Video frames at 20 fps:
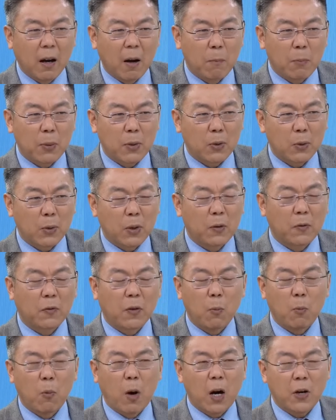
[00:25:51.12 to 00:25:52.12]
pursuing
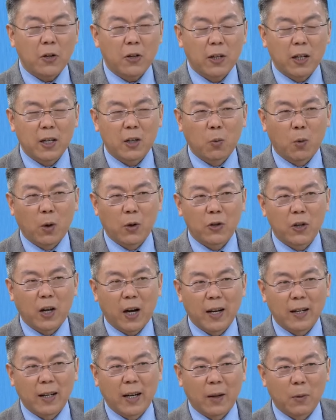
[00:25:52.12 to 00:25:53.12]
from Washington toward
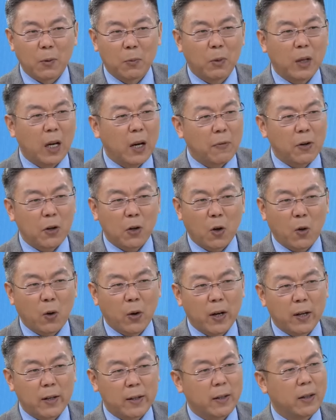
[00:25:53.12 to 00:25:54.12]
China, whatever you
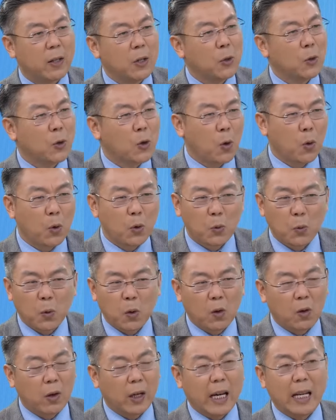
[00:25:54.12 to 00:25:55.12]
call it, the new Cold
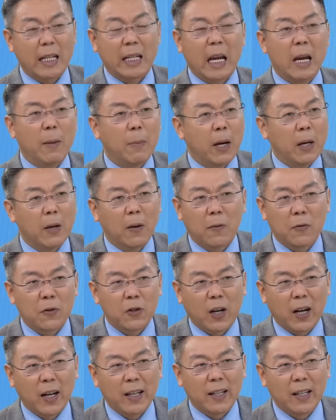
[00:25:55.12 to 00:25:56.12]
War, containment of
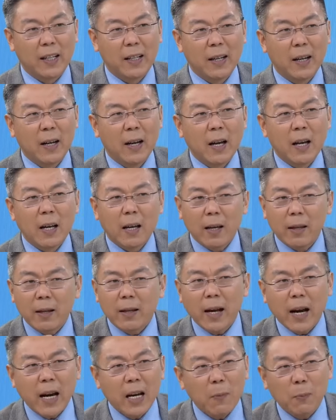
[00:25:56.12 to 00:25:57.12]
China. Is
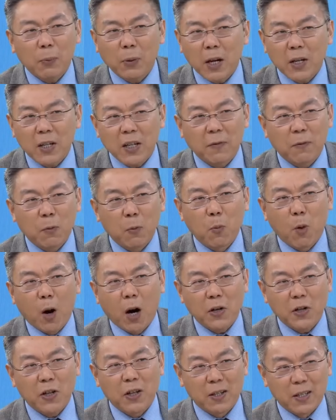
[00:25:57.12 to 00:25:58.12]
there any pressure from
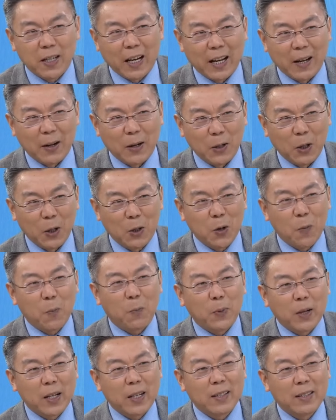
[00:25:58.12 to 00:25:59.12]
Washington, to
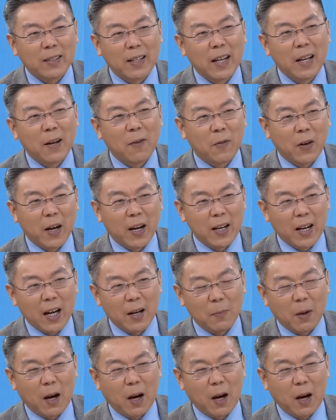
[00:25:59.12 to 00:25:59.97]
bring Vietnam